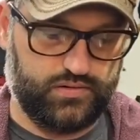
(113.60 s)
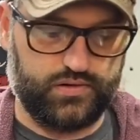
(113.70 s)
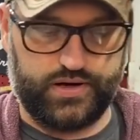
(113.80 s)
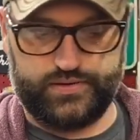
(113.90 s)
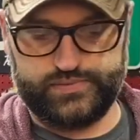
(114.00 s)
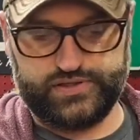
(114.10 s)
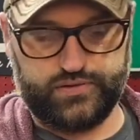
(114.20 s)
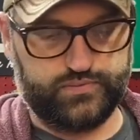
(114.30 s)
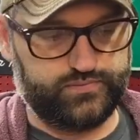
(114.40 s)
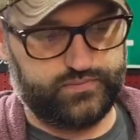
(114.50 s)
All right,
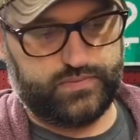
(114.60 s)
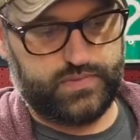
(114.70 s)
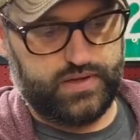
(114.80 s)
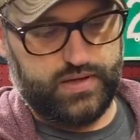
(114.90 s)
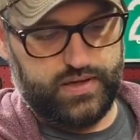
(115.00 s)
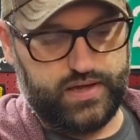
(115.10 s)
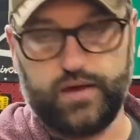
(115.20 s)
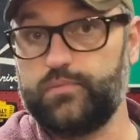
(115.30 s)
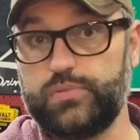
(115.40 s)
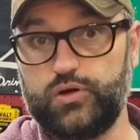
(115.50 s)
so yeah,
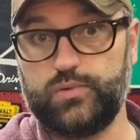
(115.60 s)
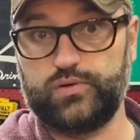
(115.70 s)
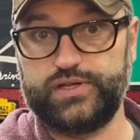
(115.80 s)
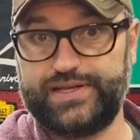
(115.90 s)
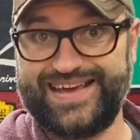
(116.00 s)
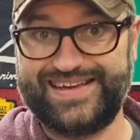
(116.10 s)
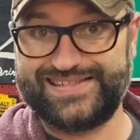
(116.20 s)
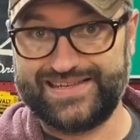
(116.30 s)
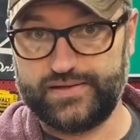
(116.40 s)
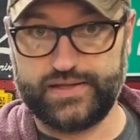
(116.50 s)
blow molded
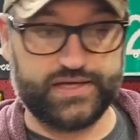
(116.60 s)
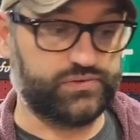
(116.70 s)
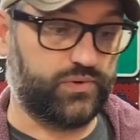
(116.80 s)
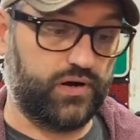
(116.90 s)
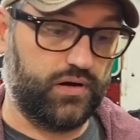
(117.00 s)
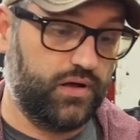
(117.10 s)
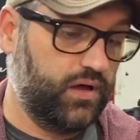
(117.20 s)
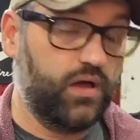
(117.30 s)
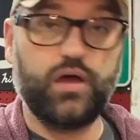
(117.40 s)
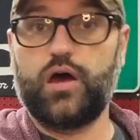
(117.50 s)
case. That's where
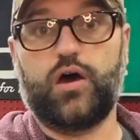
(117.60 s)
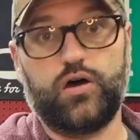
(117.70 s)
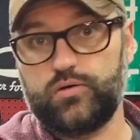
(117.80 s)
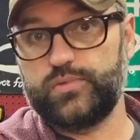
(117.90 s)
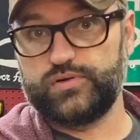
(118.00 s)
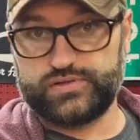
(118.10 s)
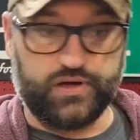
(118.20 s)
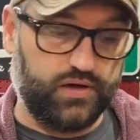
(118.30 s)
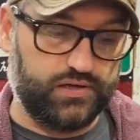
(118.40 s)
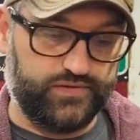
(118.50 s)
almost
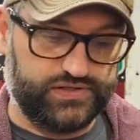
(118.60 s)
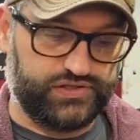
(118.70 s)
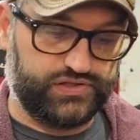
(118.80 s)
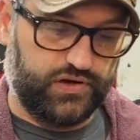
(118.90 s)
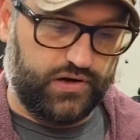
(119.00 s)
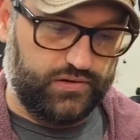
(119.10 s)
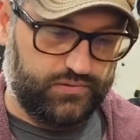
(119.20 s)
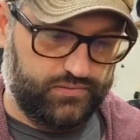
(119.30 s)
all of us start